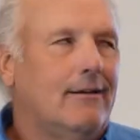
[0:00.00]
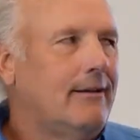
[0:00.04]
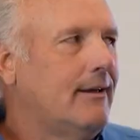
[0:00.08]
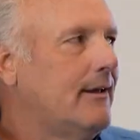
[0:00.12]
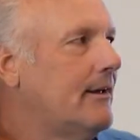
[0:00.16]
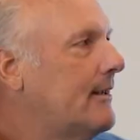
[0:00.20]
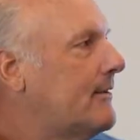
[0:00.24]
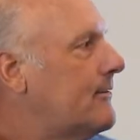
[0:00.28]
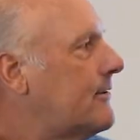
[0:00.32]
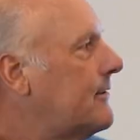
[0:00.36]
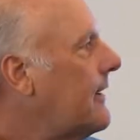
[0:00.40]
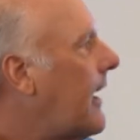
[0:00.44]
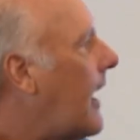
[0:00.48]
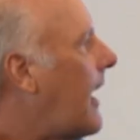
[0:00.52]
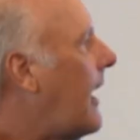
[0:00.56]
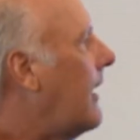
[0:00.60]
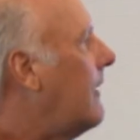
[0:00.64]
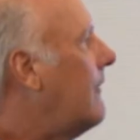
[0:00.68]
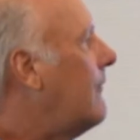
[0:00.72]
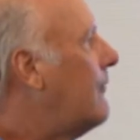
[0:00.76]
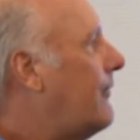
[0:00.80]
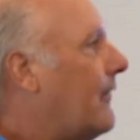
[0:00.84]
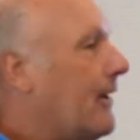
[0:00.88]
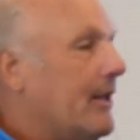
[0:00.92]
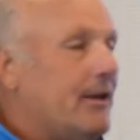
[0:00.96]
It's
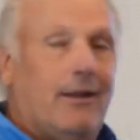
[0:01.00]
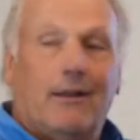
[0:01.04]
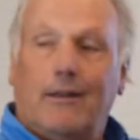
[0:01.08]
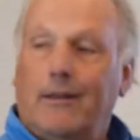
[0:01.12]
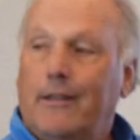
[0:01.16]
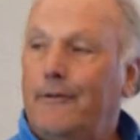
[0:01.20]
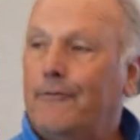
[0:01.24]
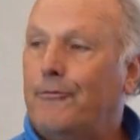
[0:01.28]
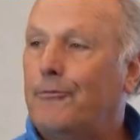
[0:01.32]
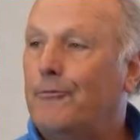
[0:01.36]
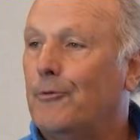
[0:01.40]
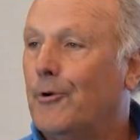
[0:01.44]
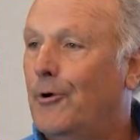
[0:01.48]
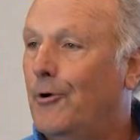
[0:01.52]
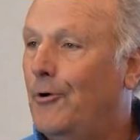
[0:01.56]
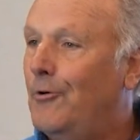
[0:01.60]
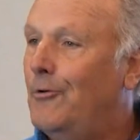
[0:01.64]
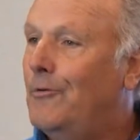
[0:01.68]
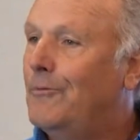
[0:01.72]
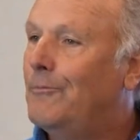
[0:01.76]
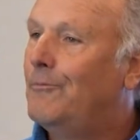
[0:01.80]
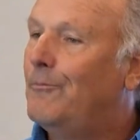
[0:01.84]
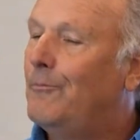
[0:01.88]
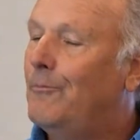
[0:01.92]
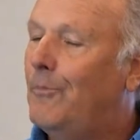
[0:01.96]
not fun to live
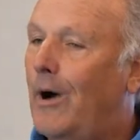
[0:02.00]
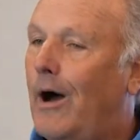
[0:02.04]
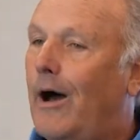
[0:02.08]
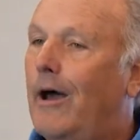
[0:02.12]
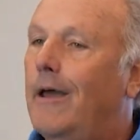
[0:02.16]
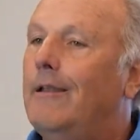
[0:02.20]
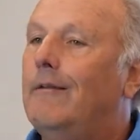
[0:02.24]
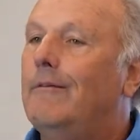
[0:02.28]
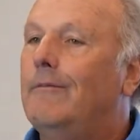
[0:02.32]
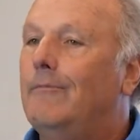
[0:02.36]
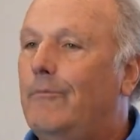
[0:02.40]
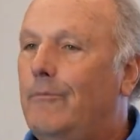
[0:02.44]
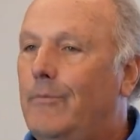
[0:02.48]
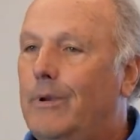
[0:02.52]
through, but